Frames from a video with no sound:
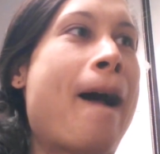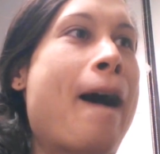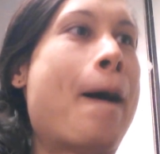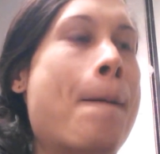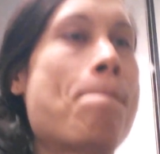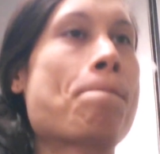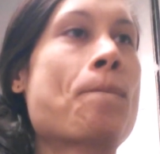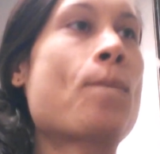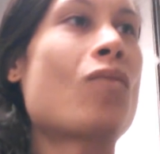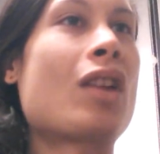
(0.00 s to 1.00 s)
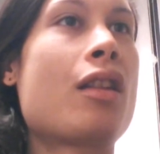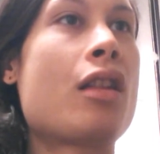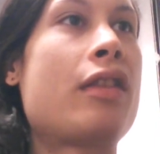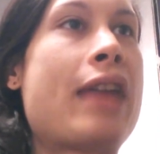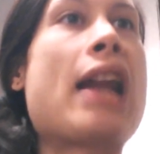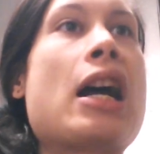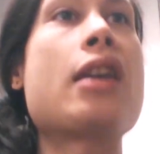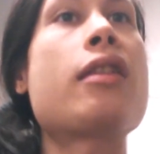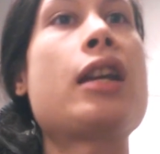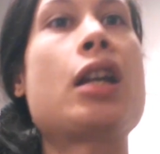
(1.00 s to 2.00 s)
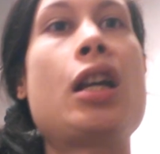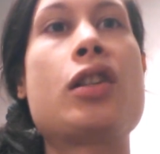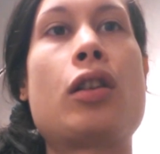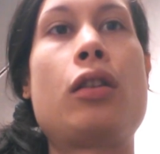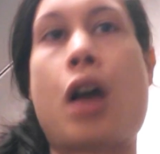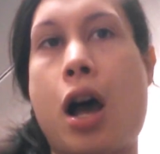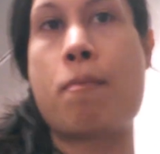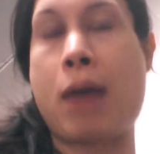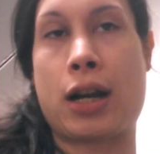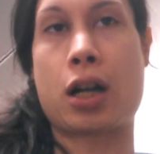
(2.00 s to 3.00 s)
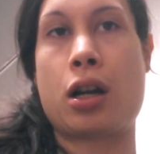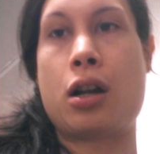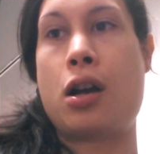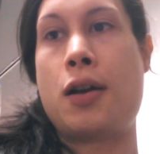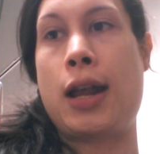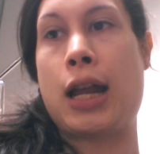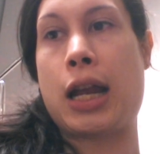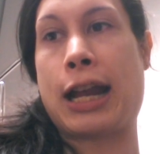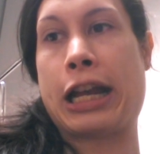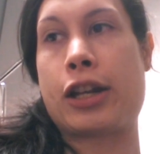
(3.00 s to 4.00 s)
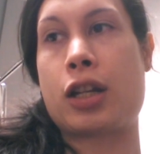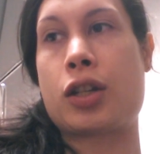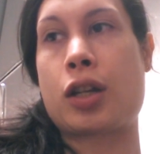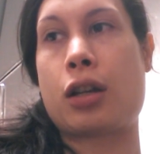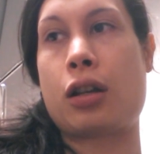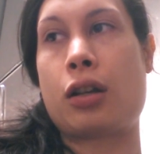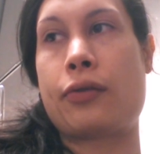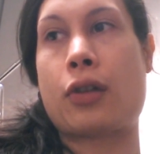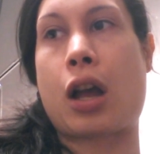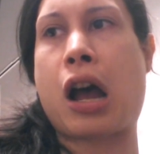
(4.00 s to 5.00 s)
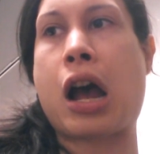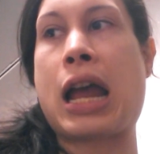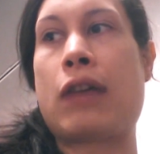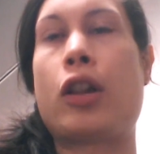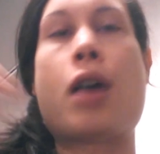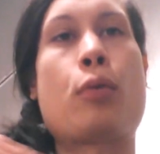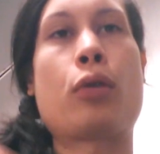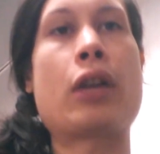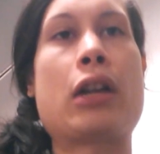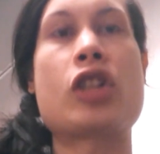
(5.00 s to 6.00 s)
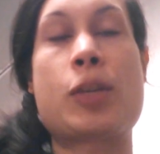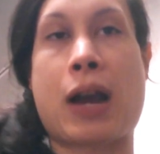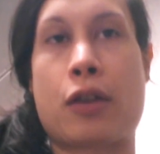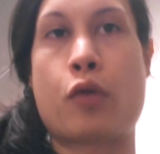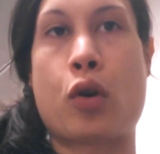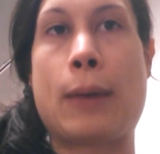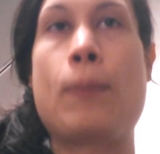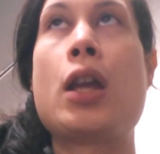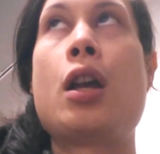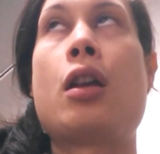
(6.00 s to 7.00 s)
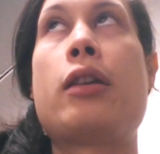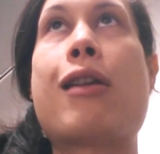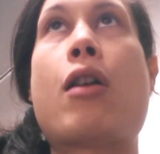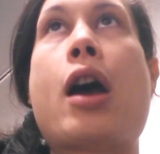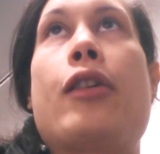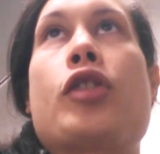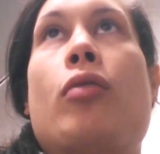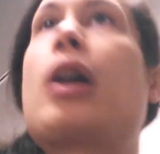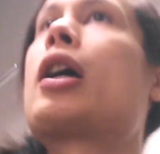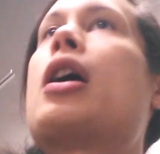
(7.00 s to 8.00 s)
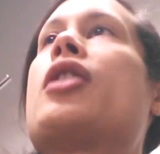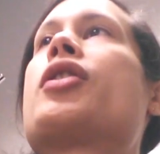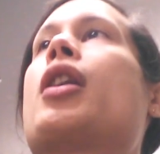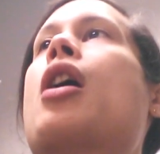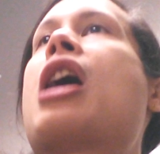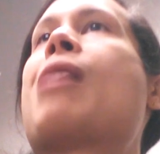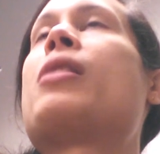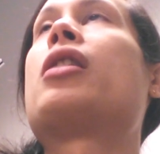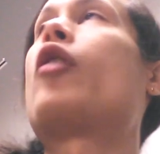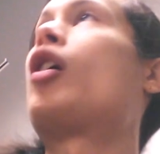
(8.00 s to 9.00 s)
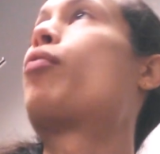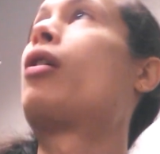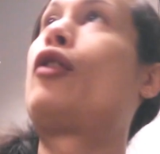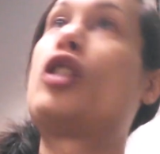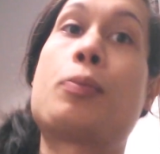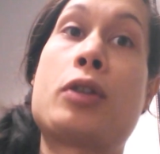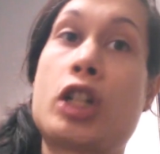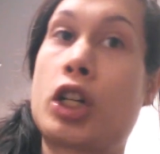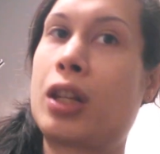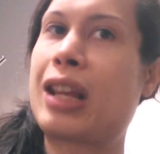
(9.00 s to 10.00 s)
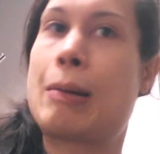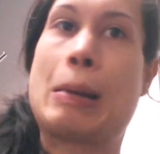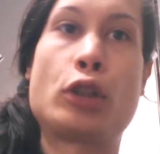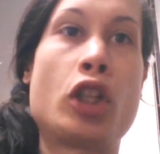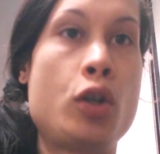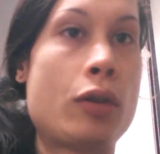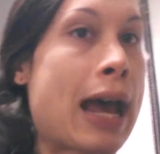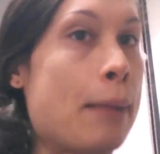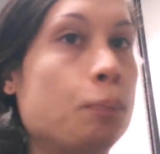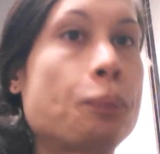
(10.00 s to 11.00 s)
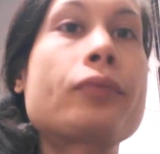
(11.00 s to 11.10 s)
That, I think, is a lot better. And I have a lot more greater respect for it. Now, I also recognize that I'm in a very privileged position, that I'm able to do that.